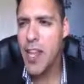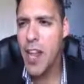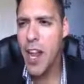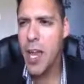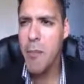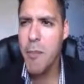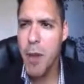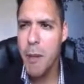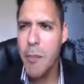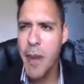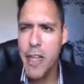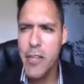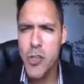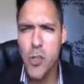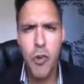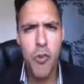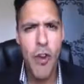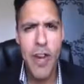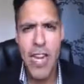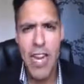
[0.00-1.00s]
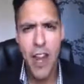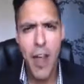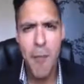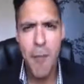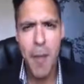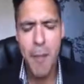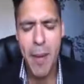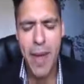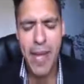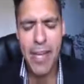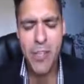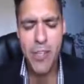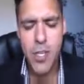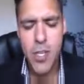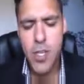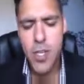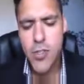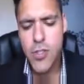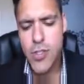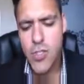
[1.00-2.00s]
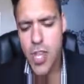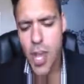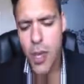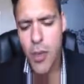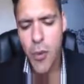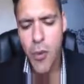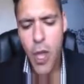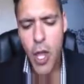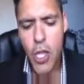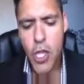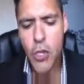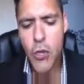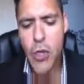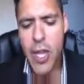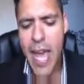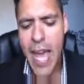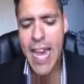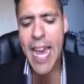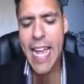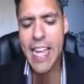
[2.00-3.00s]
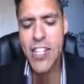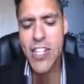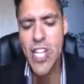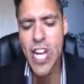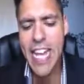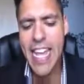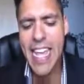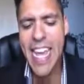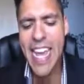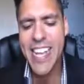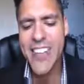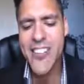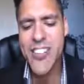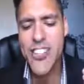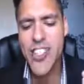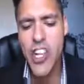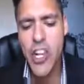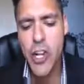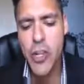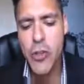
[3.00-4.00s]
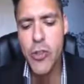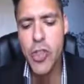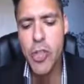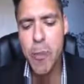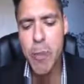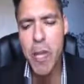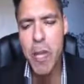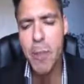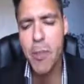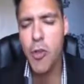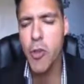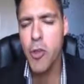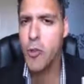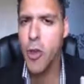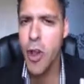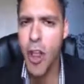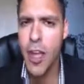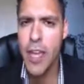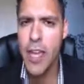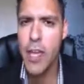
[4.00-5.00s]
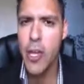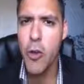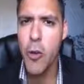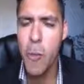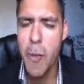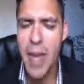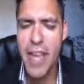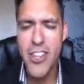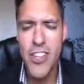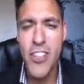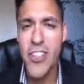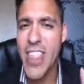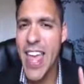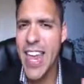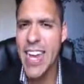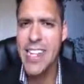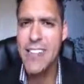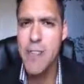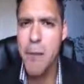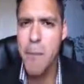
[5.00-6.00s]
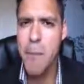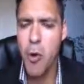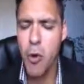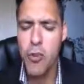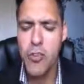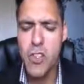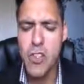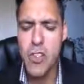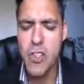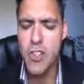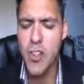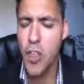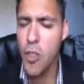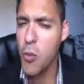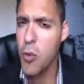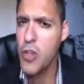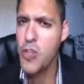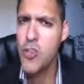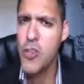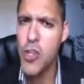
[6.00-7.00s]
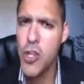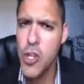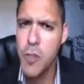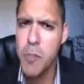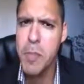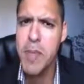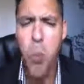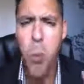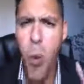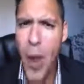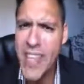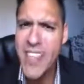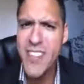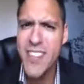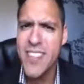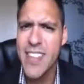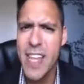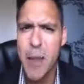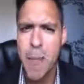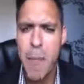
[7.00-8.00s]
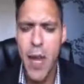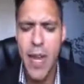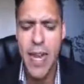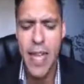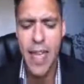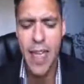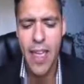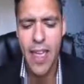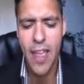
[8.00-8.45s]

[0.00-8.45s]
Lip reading: to like my page who already like my page. So you can actually exclude the people who like your page, and that is important, because otherwise you could be wasting money.